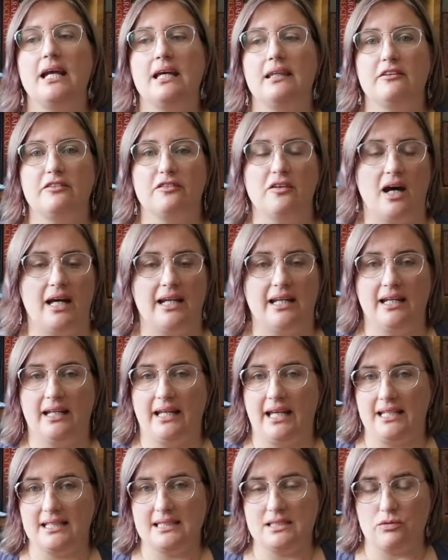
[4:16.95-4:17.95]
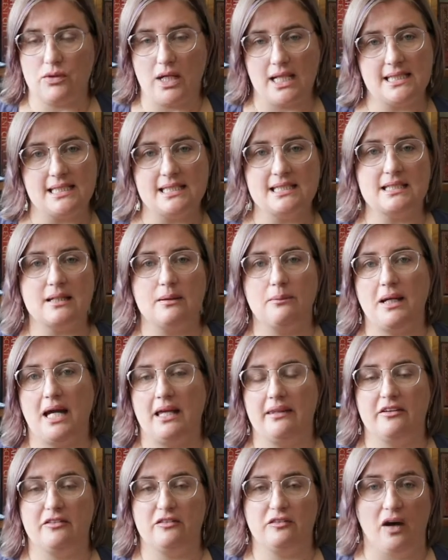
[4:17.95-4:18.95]
in the fight against racism
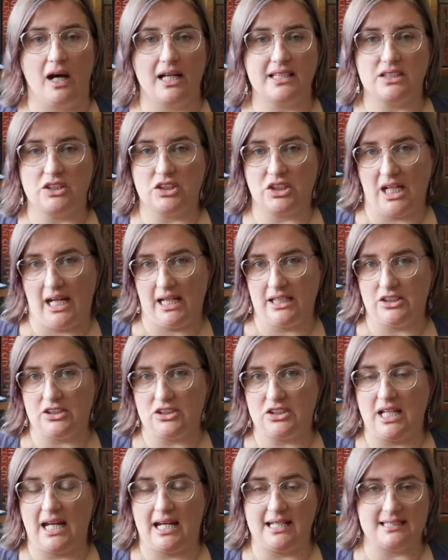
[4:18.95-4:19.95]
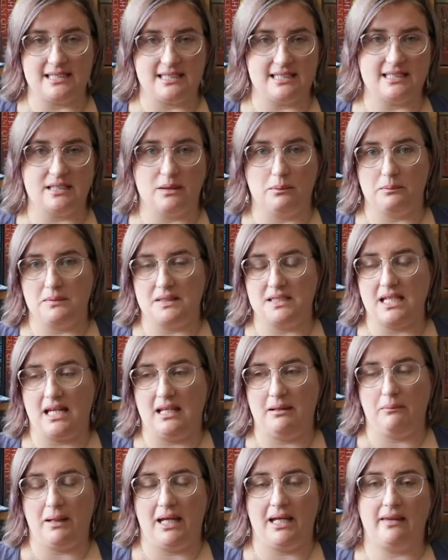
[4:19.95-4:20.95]
and the fight to change our systems
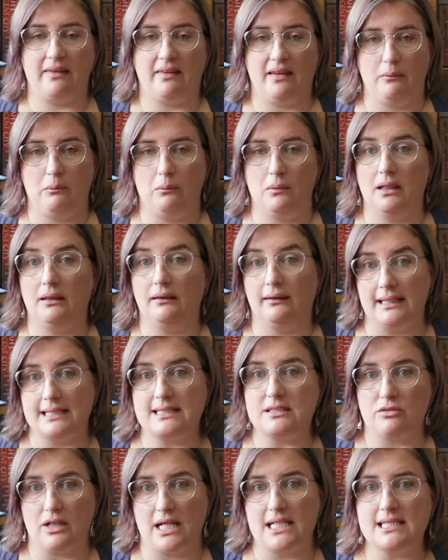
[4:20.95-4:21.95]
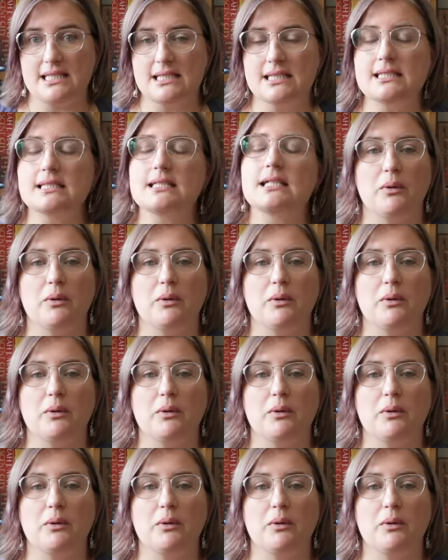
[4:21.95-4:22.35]
and make them less racist,